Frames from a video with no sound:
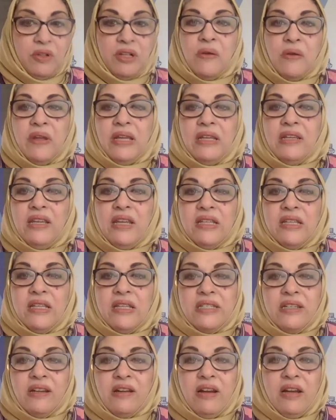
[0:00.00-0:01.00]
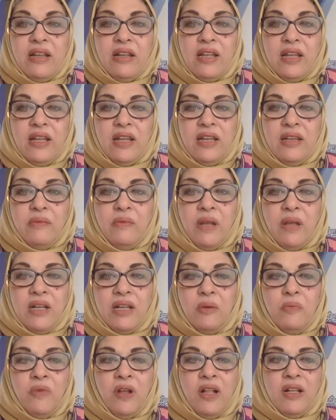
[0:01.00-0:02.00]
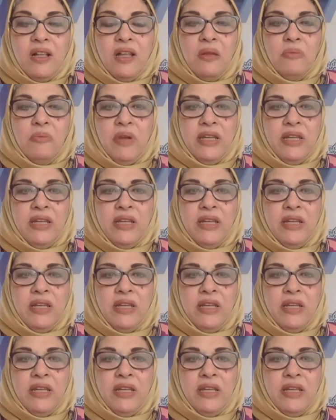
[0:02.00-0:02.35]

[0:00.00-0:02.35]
go ahead and get started. Welcome, welcome.